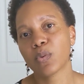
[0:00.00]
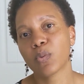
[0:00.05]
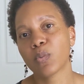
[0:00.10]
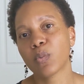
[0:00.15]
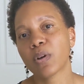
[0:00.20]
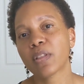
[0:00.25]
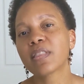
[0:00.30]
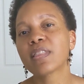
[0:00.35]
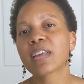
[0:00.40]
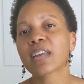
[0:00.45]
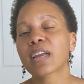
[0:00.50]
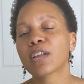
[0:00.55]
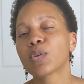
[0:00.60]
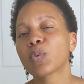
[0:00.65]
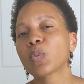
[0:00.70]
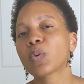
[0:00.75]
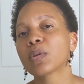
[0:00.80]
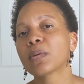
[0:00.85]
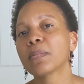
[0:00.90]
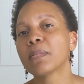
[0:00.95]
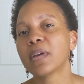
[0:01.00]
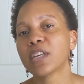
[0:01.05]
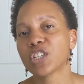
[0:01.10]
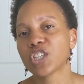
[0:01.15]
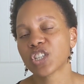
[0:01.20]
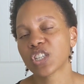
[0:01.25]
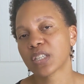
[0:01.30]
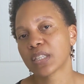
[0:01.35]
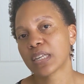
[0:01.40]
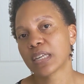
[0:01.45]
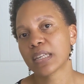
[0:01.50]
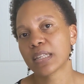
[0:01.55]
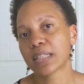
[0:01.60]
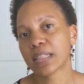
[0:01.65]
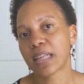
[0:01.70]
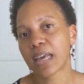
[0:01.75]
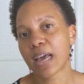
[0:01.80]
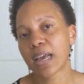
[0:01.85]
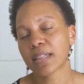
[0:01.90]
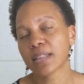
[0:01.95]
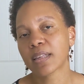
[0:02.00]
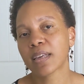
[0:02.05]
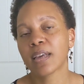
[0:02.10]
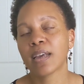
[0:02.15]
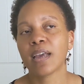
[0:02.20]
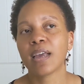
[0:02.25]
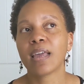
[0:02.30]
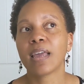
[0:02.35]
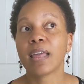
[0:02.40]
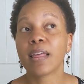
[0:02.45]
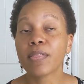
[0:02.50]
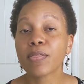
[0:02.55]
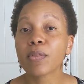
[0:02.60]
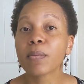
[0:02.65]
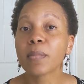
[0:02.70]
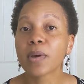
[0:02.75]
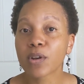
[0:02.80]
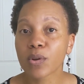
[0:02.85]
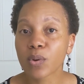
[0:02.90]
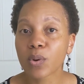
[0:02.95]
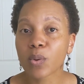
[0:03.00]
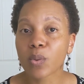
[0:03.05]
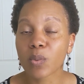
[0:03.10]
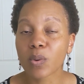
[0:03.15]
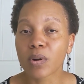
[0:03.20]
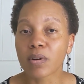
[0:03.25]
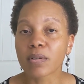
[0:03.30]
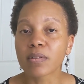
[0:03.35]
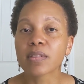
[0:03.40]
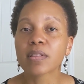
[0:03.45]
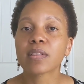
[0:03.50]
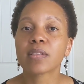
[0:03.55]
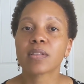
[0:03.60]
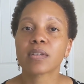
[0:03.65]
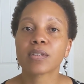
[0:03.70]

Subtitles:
the one thing I do want to mention is that in the medical world,